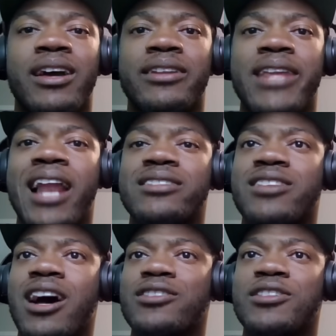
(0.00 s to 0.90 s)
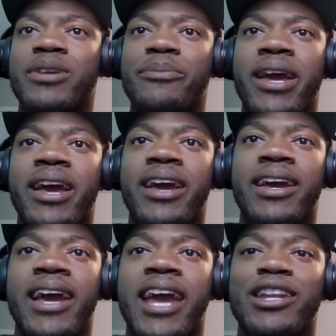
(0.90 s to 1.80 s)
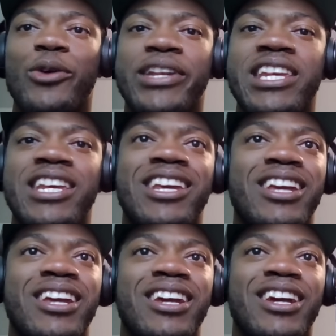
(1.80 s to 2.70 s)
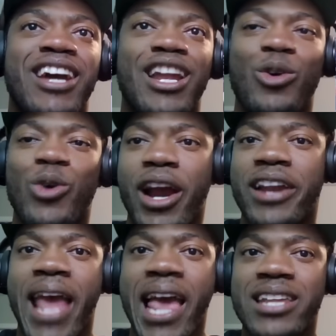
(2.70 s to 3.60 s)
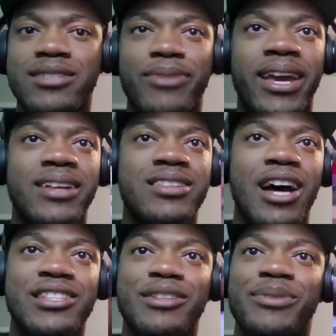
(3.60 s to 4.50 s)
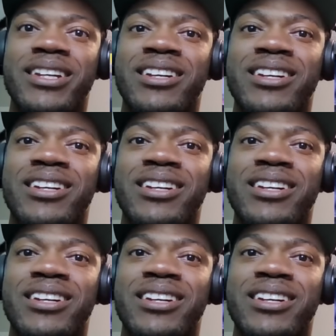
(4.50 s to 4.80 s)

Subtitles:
Dallas, talk to me, man. Ain't no D in the word Dallas, man. Talk to me.